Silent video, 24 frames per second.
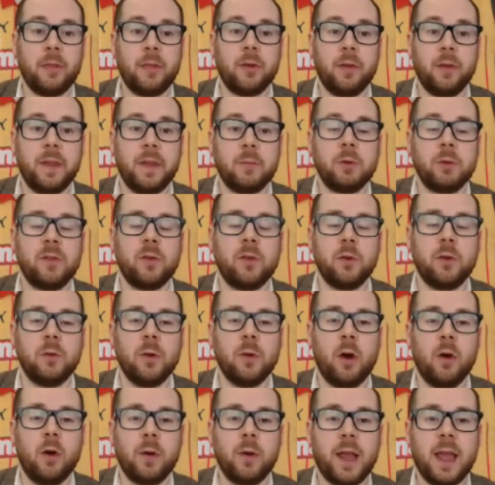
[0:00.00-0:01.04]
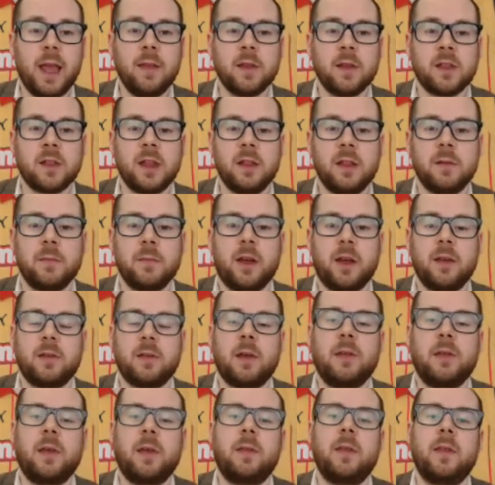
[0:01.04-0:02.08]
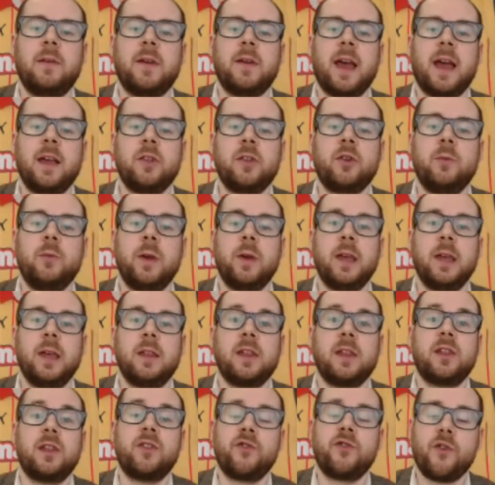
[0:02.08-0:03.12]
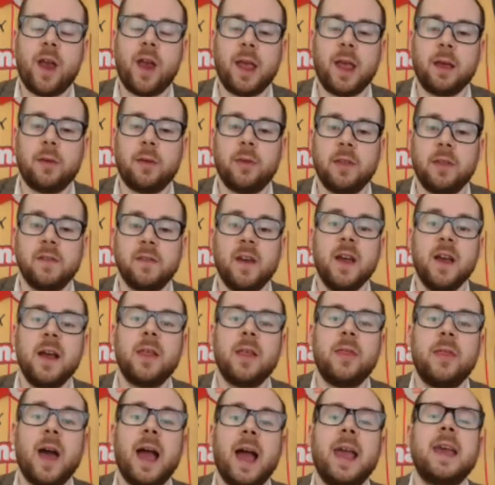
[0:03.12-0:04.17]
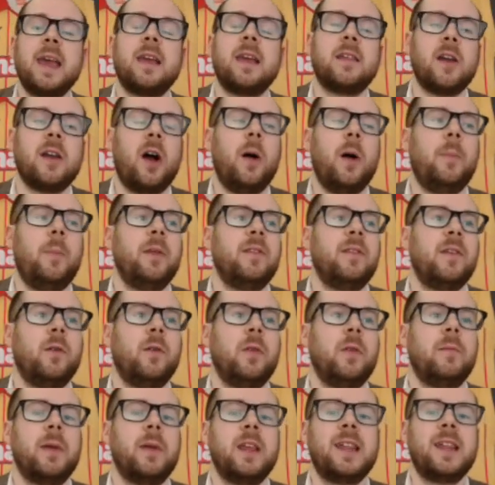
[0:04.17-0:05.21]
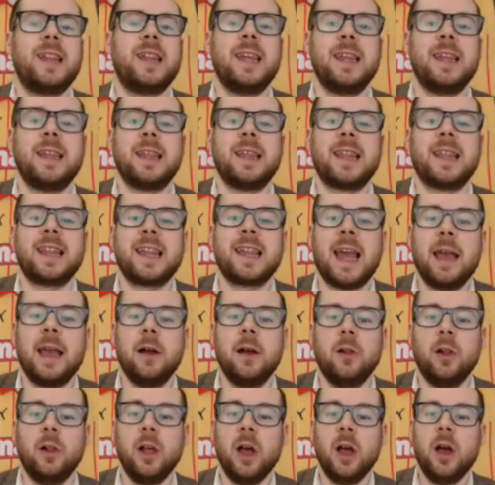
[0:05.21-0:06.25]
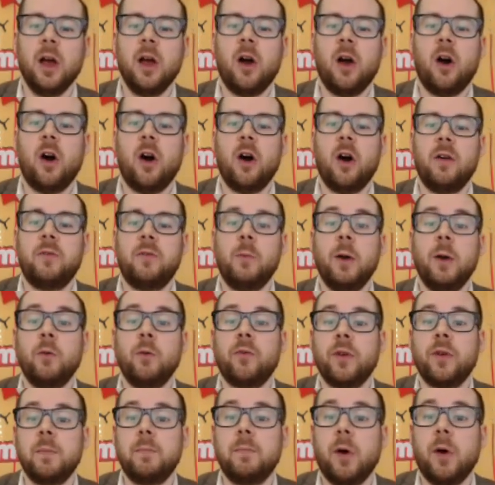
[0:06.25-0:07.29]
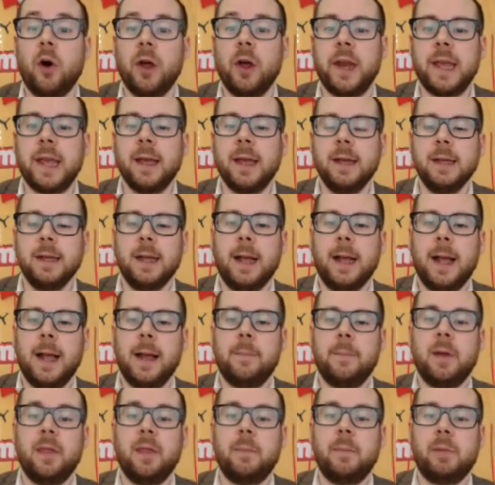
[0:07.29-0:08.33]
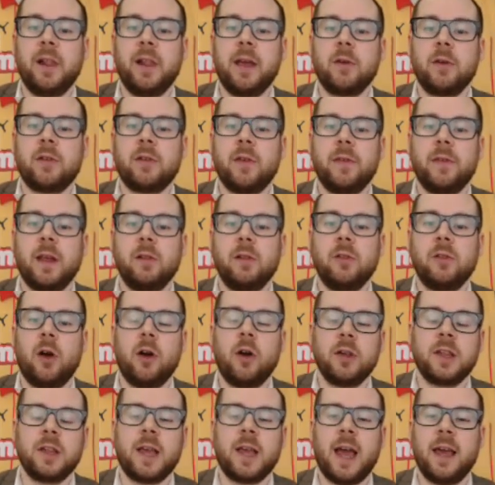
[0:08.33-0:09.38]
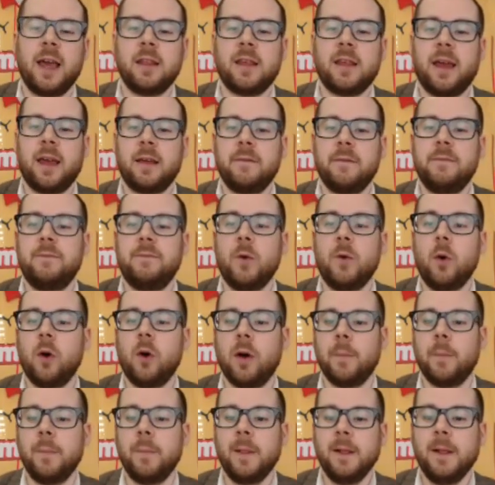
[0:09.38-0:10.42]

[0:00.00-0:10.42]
they would do okay this season because I think they've actually strengthened. That is up until the mid-season sale of Wilfred Bonney. But the players that they lost, guys like Borm,